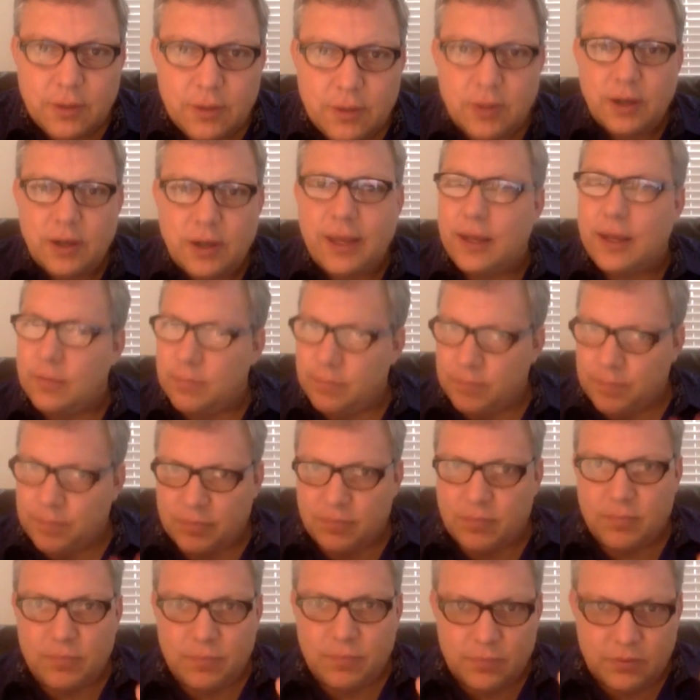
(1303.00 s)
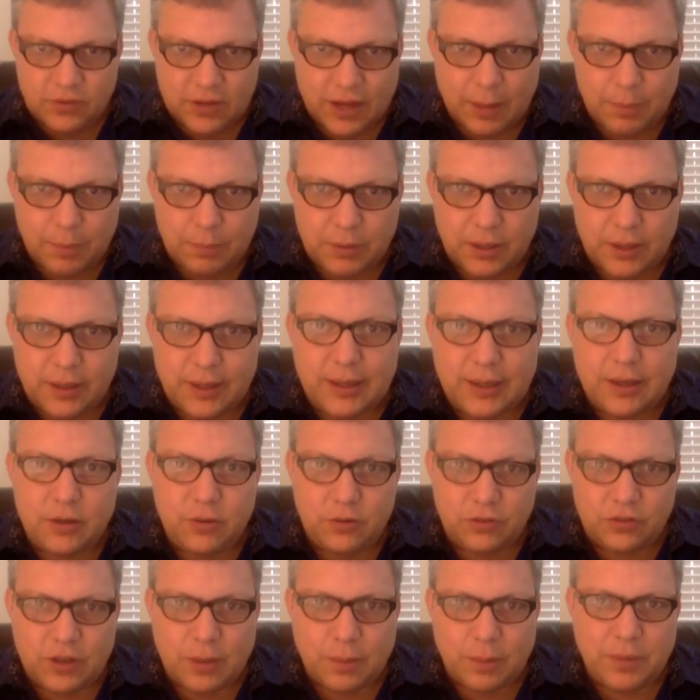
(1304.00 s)
again, stay plugged in,
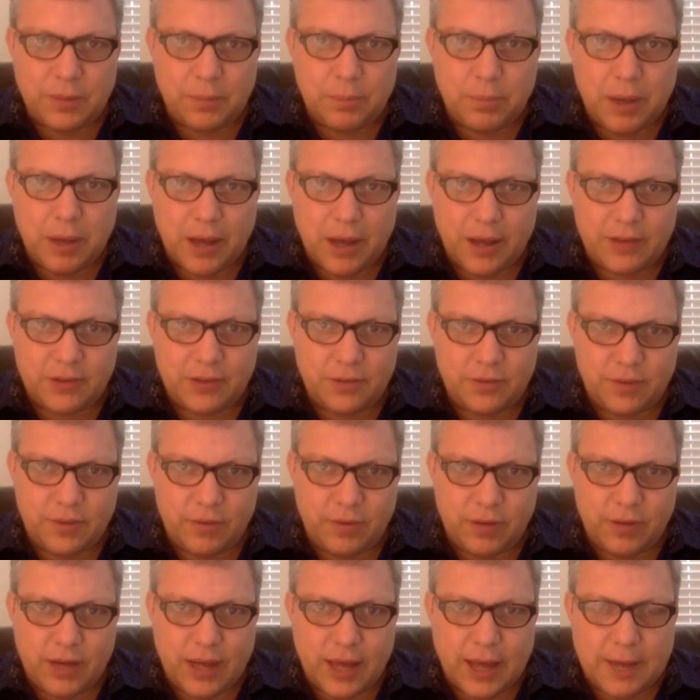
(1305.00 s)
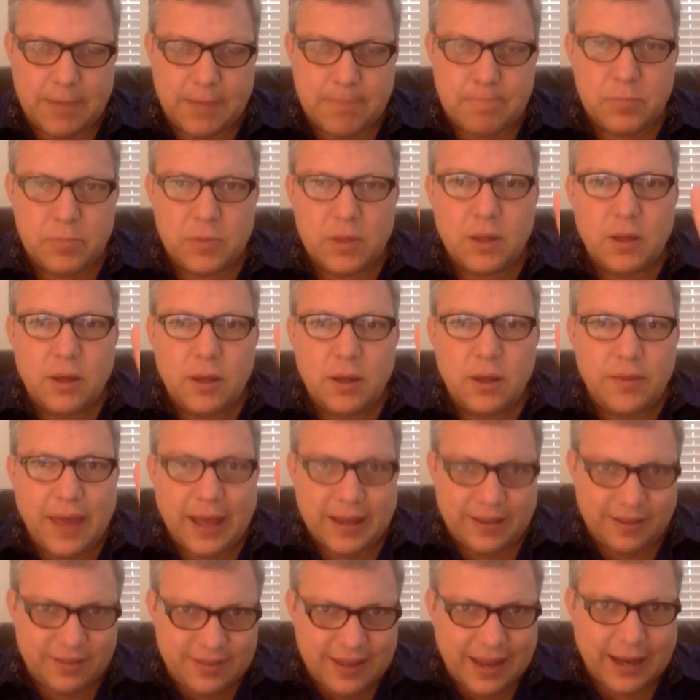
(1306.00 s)
do something positive every day.
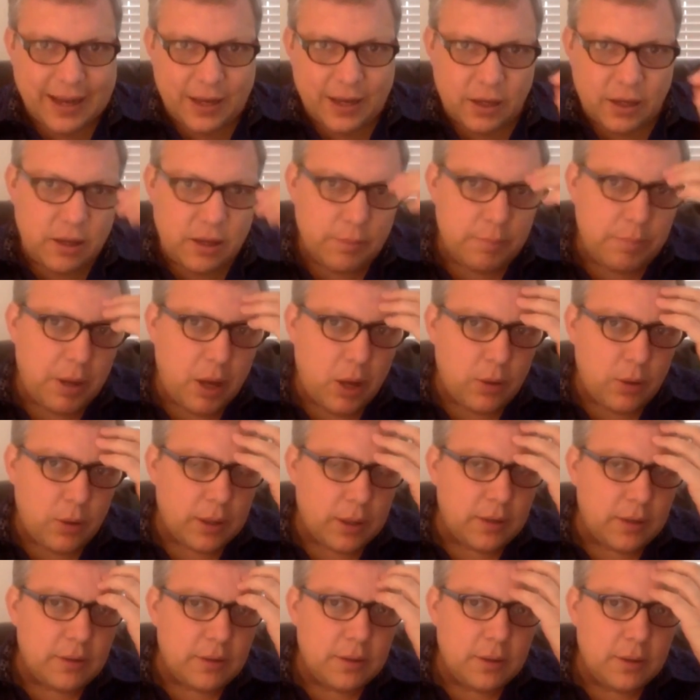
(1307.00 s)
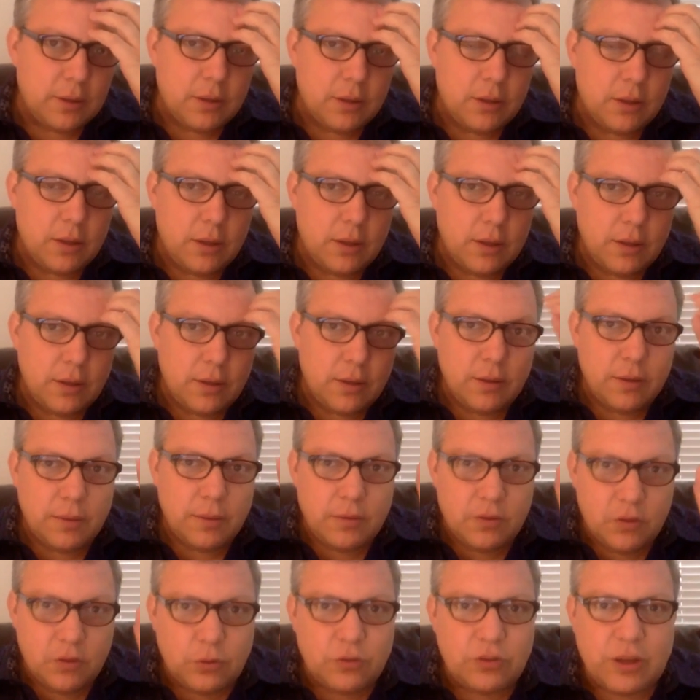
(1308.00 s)
That second component,
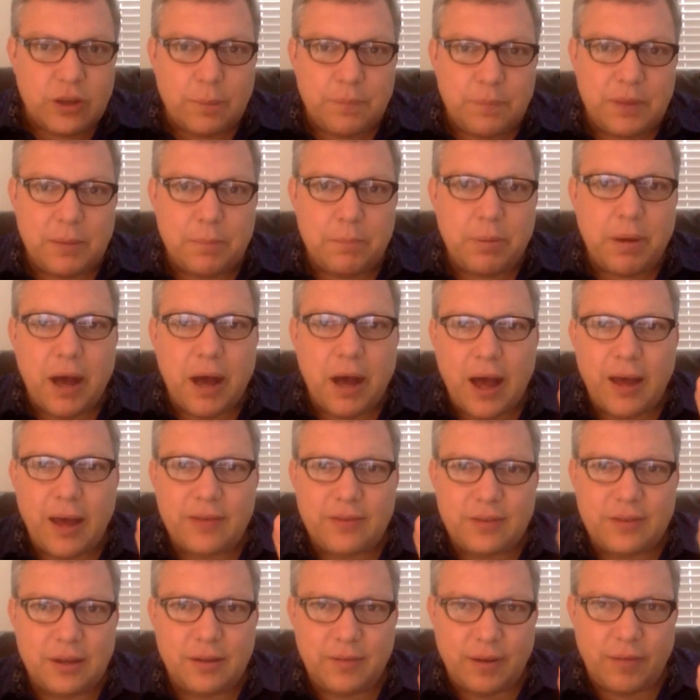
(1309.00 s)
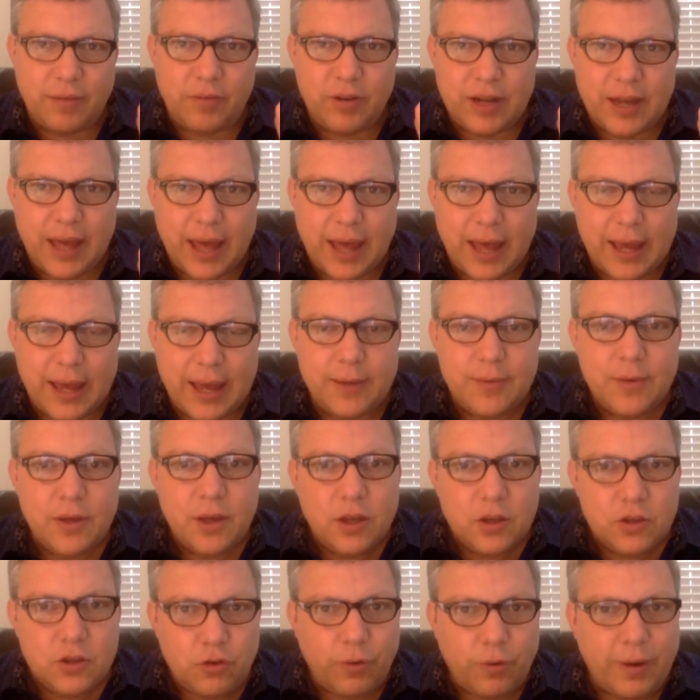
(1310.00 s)
do something positive every day,
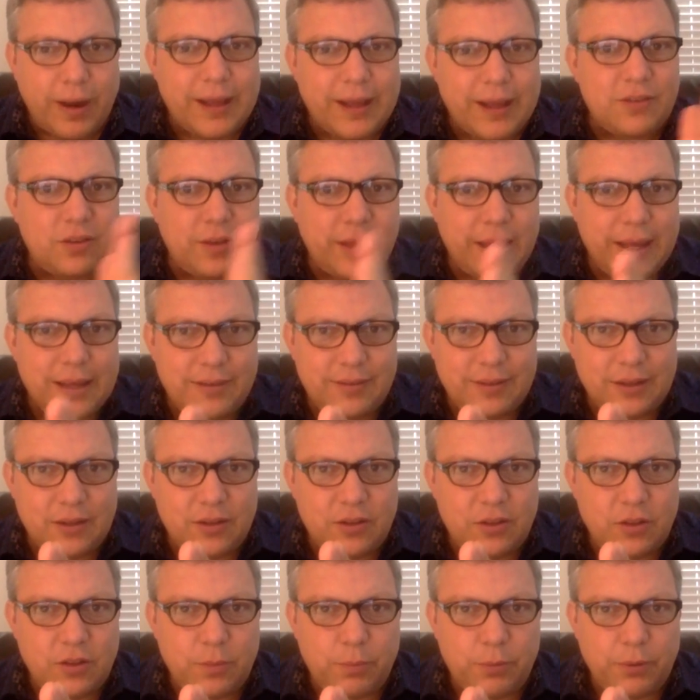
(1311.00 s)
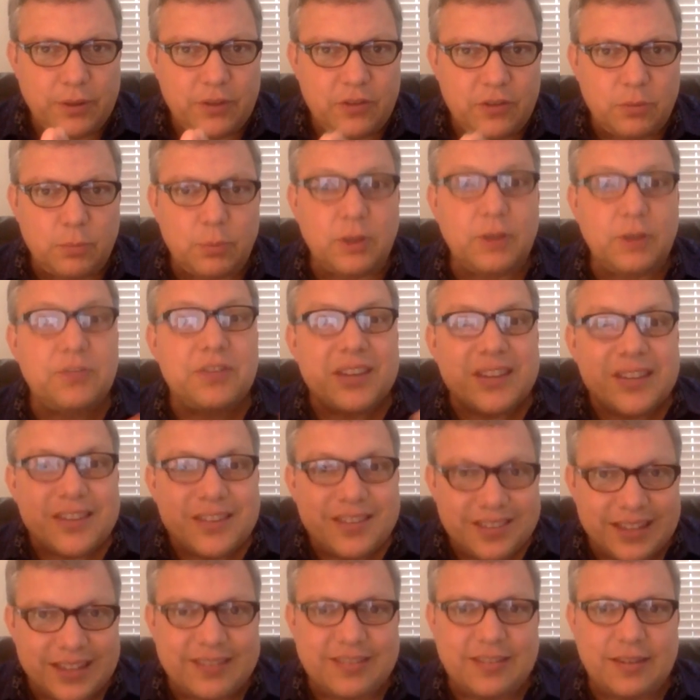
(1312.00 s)
translates into the principle of
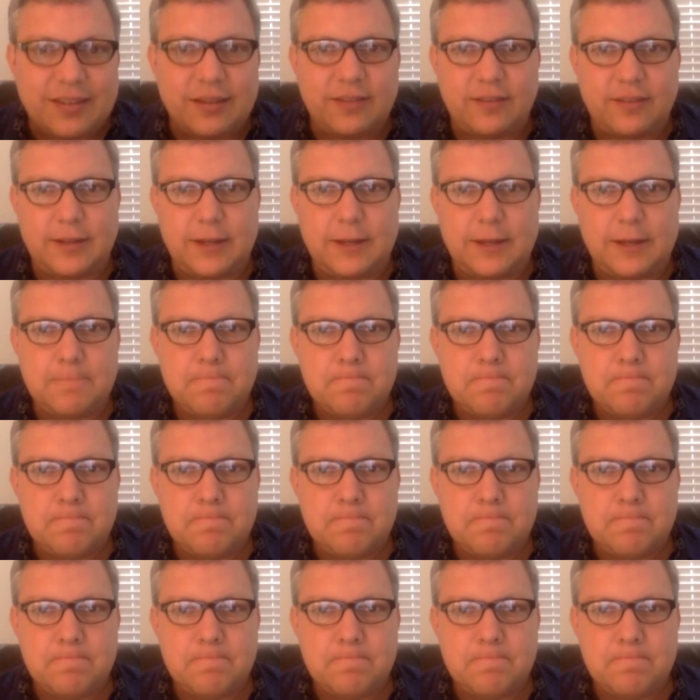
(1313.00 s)
consistency